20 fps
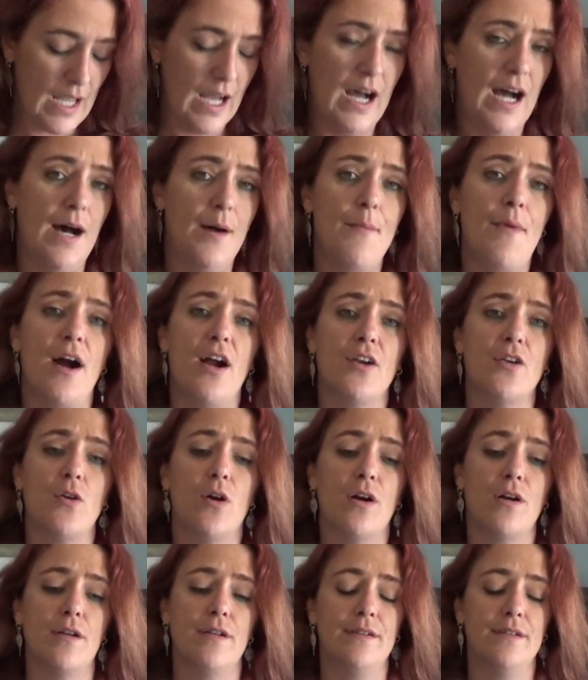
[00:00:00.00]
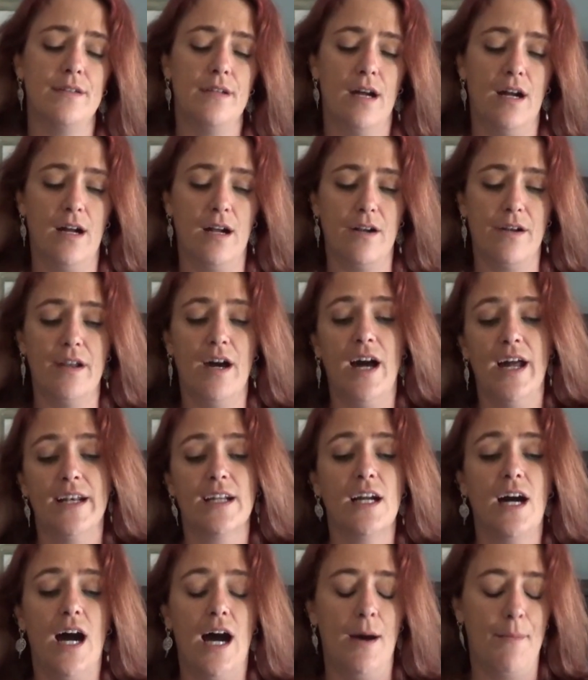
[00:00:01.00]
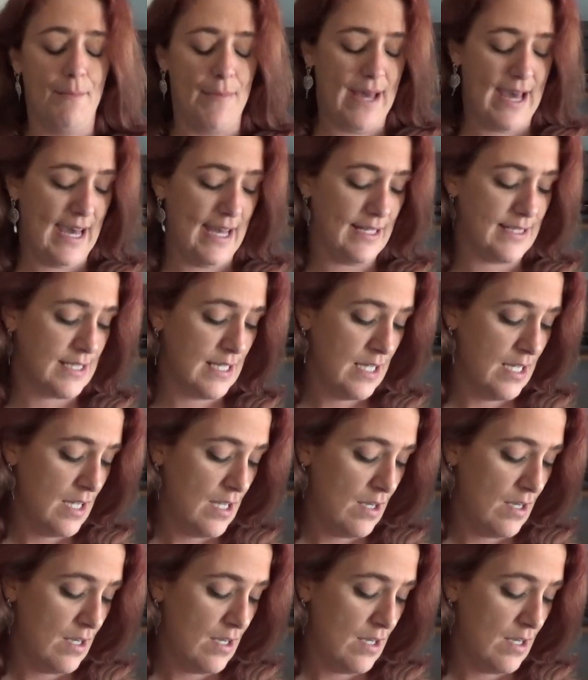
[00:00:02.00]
Our non-combat